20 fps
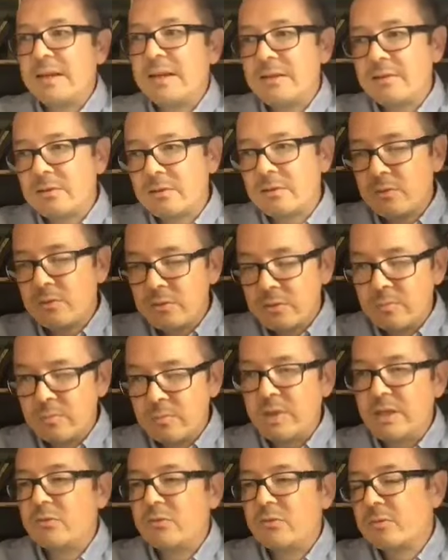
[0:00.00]
desk or your
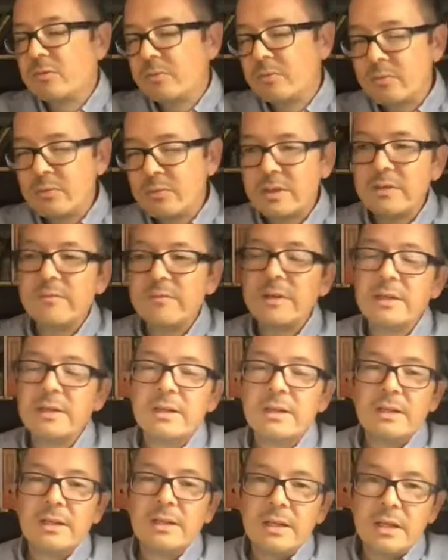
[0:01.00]
bedroom or whatever,
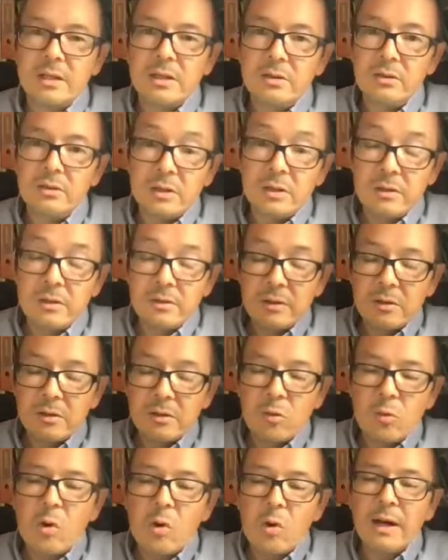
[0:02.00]
and you can
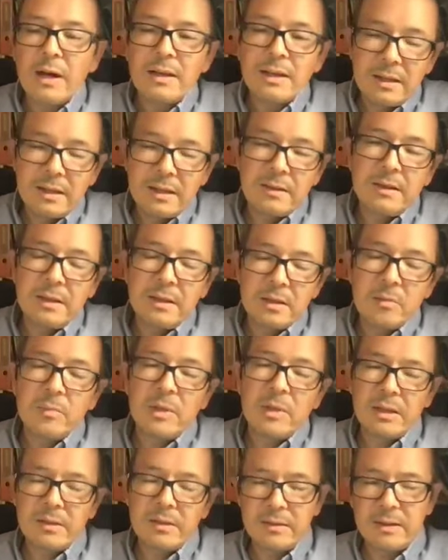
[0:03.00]
quietly think
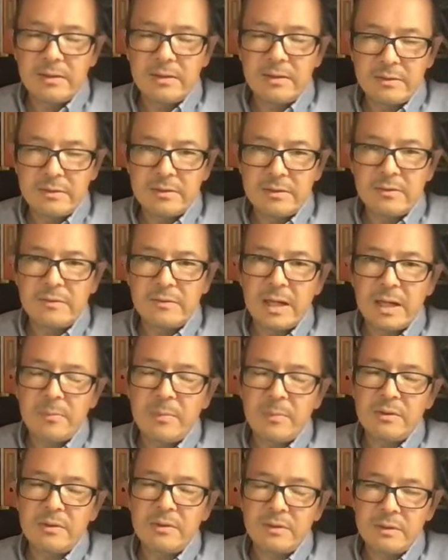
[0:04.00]
about things that have
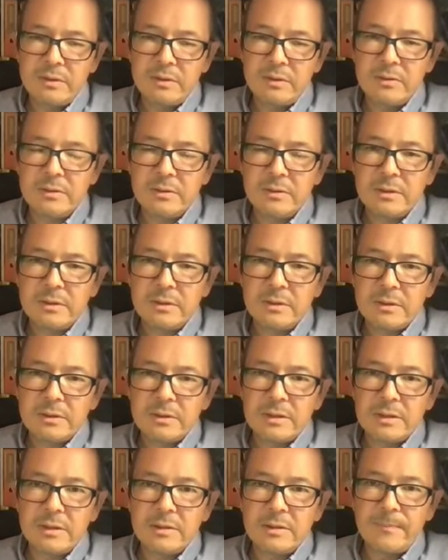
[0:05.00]
happened to you.
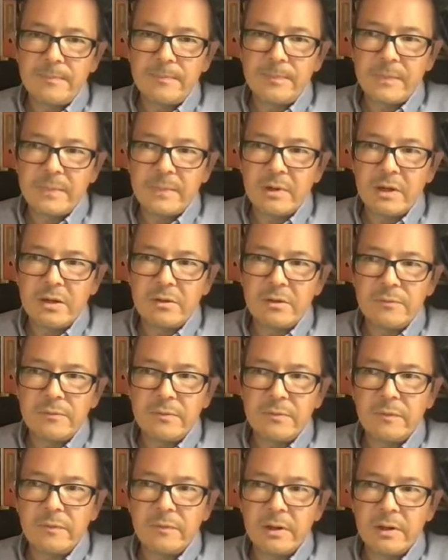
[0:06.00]
I
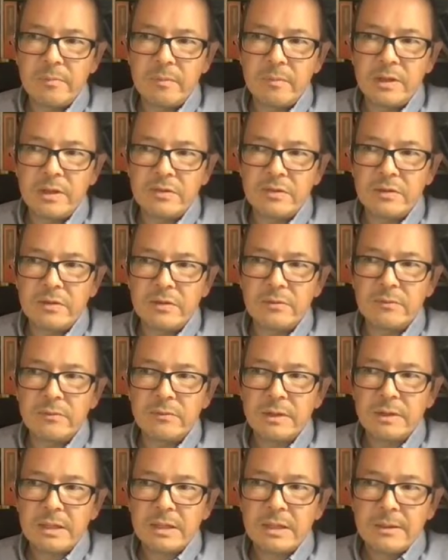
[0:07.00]
often find myself,
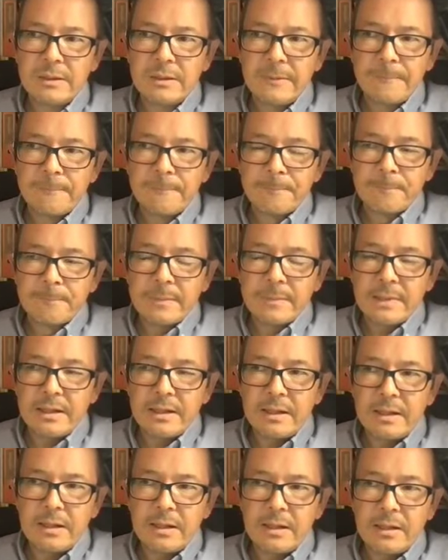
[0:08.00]

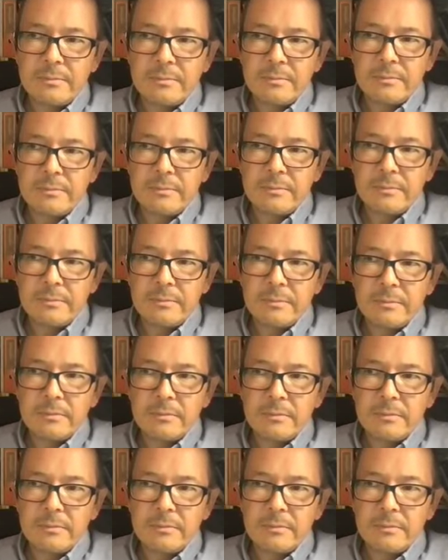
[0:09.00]
um,